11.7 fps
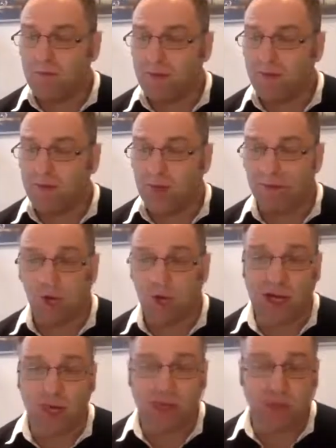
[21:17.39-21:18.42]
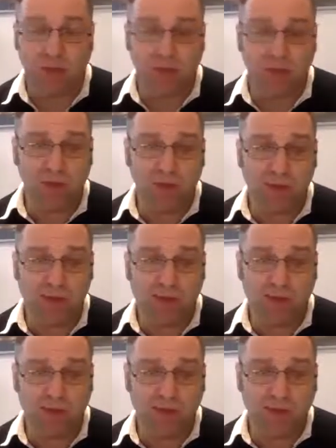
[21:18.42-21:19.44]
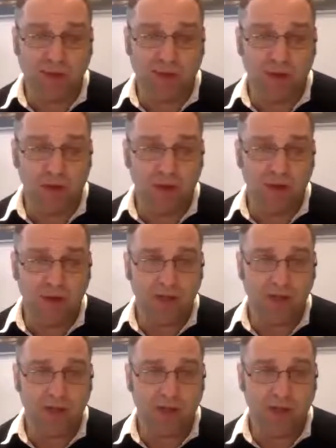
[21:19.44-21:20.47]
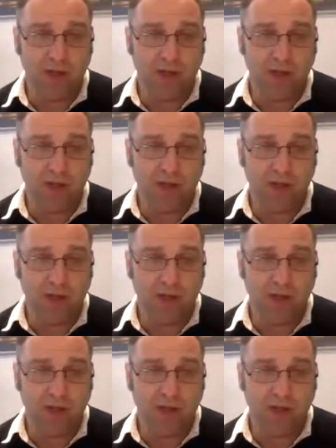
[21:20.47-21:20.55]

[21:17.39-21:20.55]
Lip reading: develop relationships with these areas and